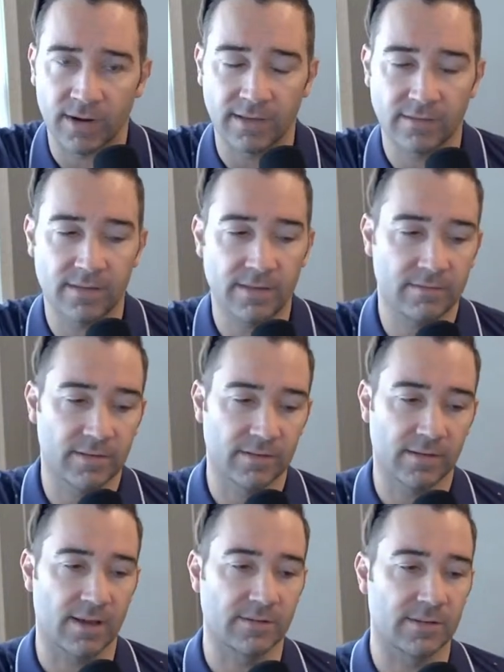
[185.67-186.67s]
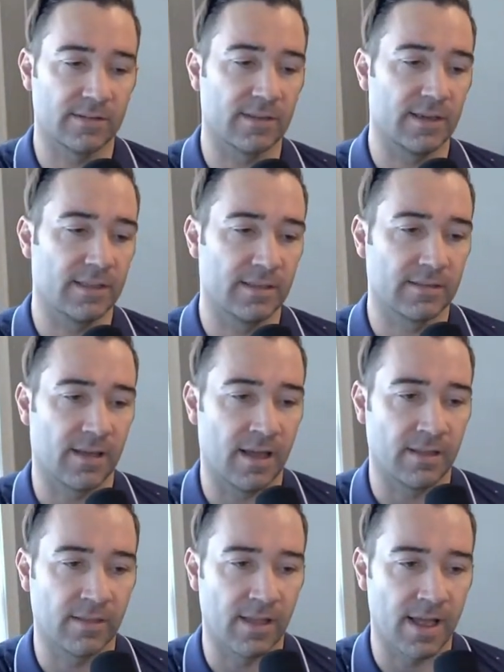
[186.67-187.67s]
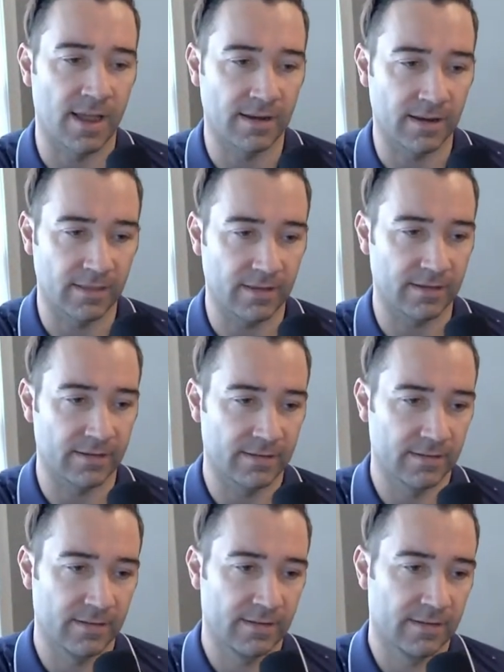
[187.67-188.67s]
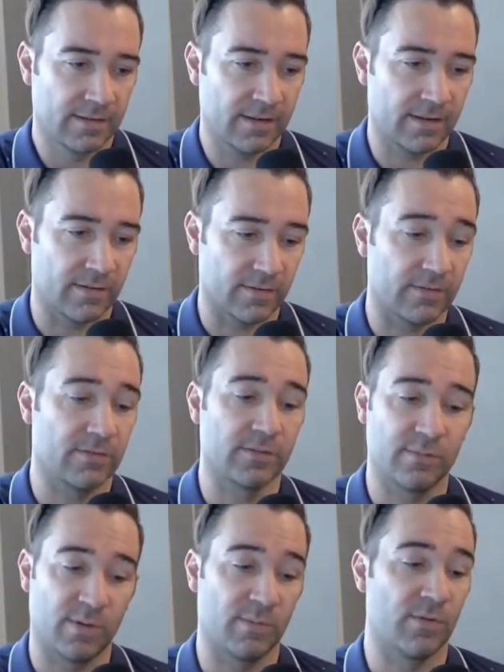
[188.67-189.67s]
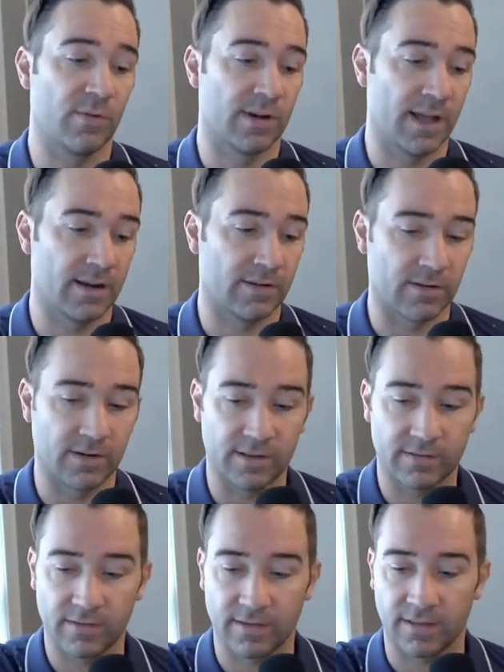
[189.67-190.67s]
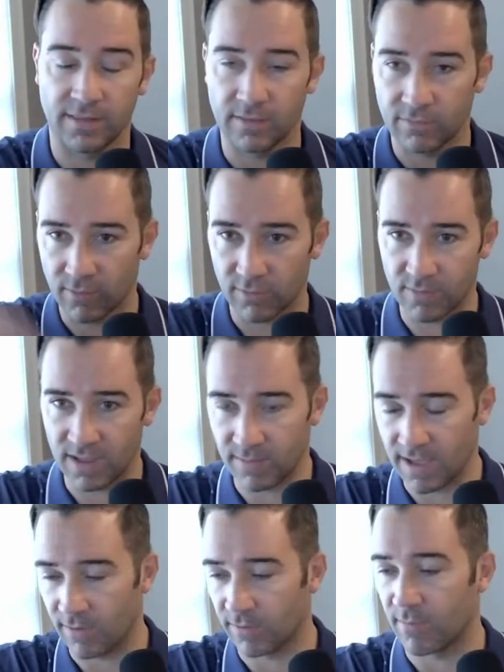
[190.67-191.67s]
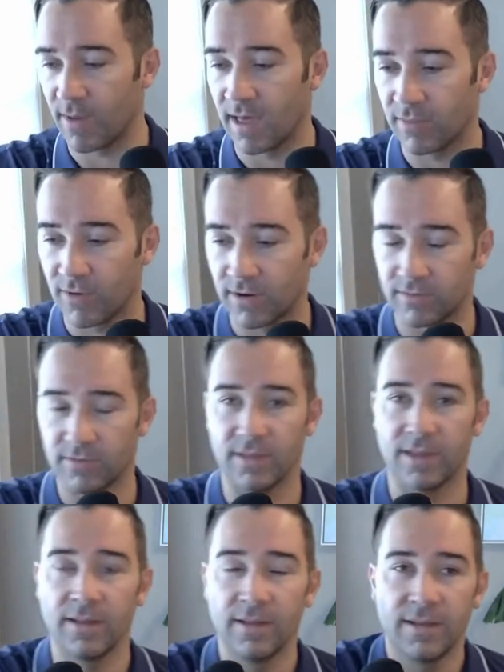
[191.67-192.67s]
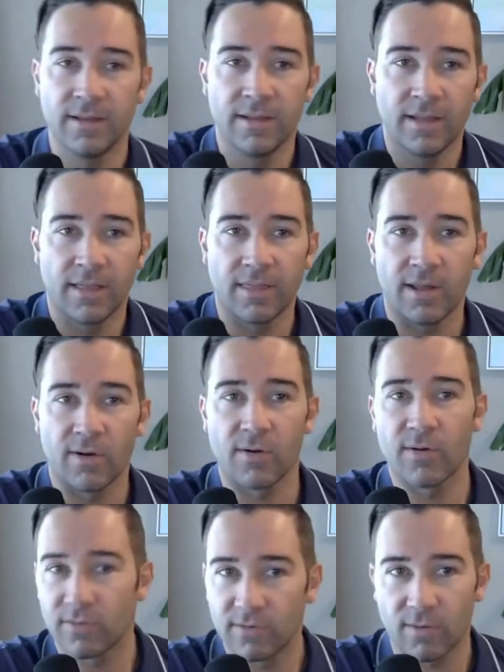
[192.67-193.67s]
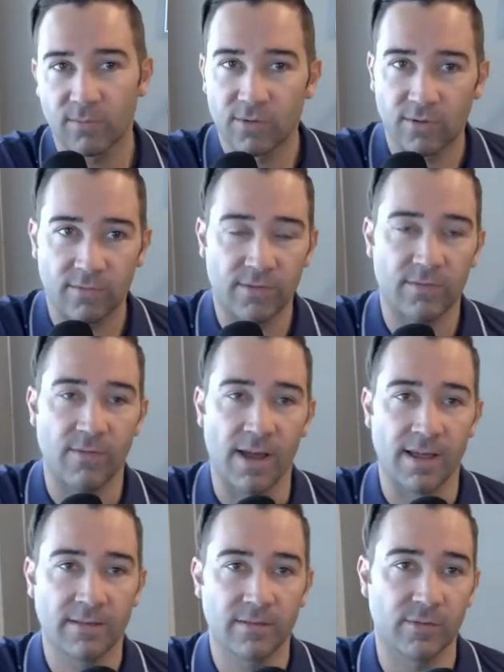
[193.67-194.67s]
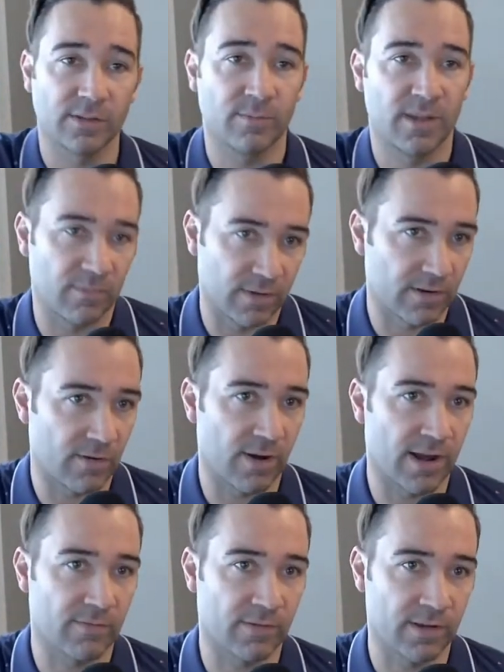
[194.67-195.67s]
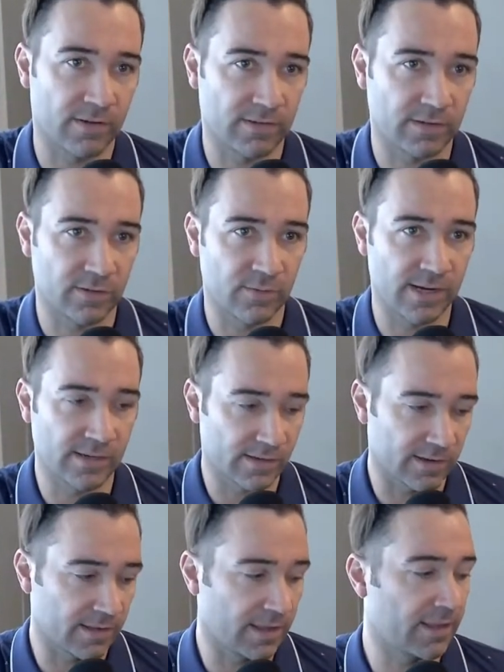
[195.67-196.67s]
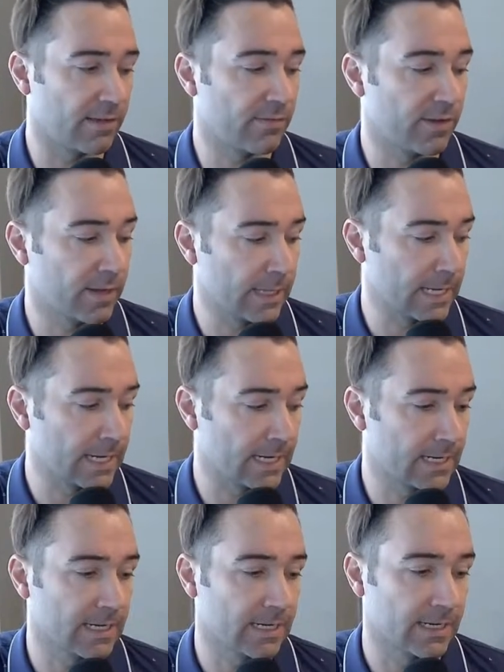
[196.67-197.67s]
I see discussions like this online, I think, it's usually people who are not attorneys and they throw the baby out with the bathwater. So they heard some sort of advice, which may have been correct for their situation. And then they feel like